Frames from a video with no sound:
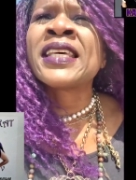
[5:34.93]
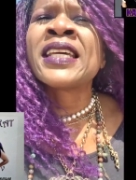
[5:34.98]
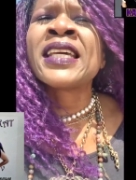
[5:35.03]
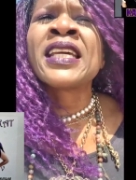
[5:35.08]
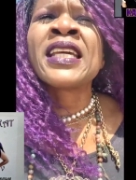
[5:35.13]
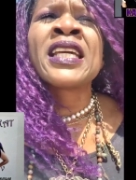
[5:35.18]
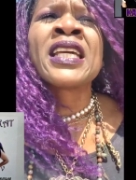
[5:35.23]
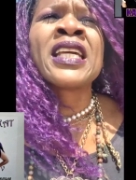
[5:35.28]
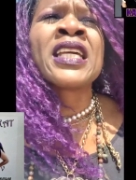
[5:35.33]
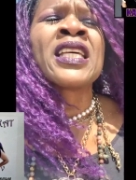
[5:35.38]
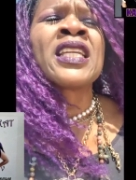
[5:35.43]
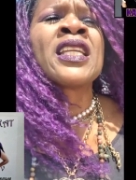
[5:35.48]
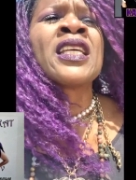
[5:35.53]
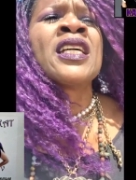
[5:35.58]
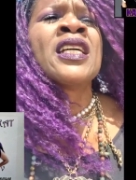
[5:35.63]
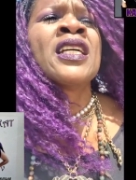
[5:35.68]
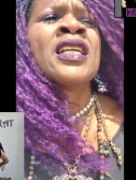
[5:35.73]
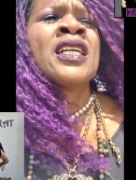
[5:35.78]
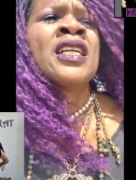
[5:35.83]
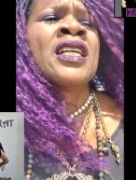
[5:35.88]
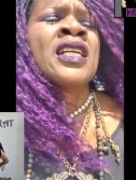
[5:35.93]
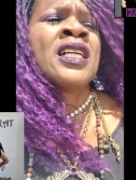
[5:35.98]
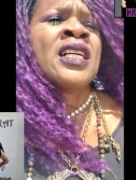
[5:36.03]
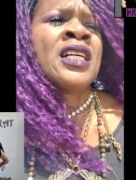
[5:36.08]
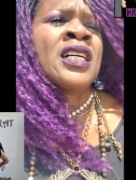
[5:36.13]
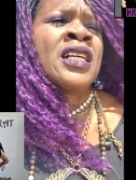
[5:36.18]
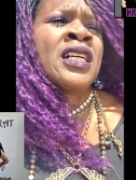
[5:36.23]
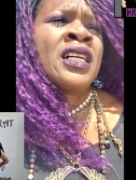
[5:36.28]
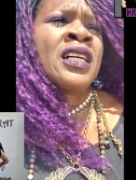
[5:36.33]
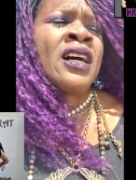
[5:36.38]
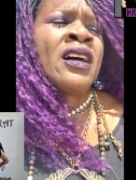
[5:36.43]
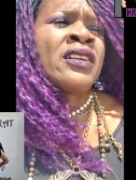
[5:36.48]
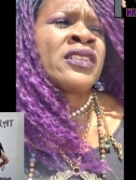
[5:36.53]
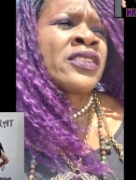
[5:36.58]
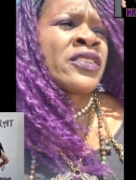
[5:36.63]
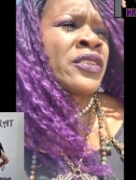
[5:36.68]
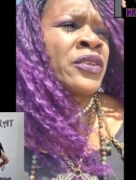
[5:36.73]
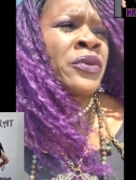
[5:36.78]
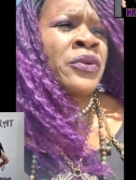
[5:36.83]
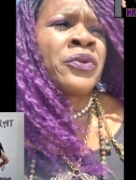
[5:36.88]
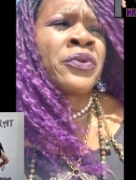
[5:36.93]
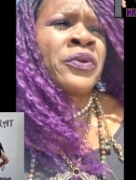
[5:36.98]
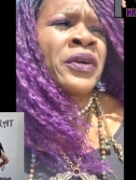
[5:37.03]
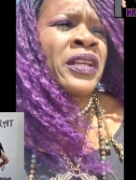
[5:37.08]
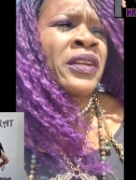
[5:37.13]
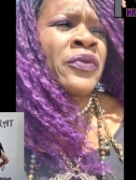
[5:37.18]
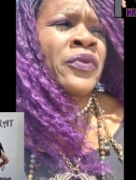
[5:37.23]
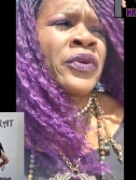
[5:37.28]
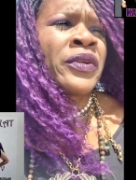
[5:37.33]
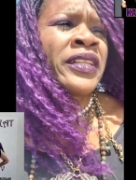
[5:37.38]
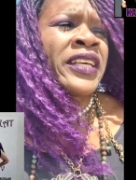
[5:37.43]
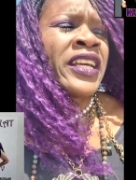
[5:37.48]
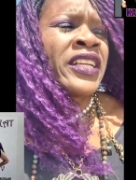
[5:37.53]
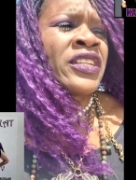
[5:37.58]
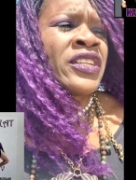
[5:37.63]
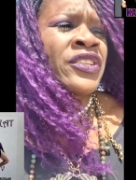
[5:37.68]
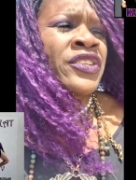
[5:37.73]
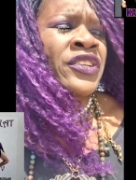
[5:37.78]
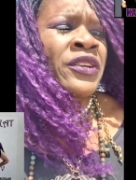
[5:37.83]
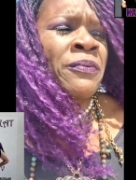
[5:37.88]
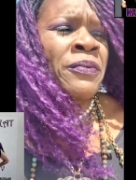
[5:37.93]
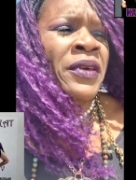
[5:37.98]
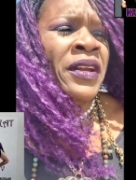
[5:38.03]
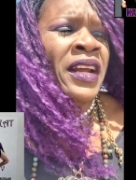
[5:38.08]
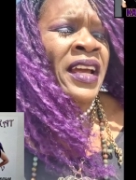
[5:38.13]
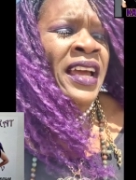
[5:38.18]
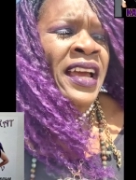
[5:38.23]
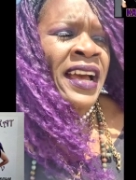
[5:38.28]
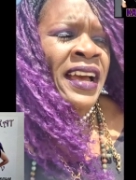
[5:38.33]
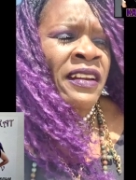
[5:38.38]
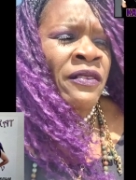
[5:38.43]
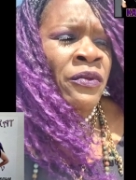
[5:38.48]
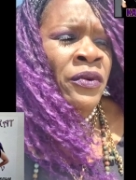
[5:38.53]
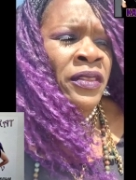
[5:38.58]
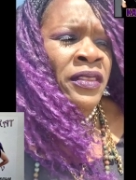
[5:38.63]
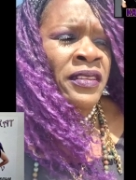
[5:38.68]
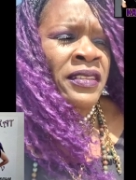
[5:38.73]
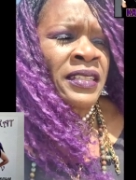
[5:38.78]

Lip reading: thing, and also in a relationship that I had with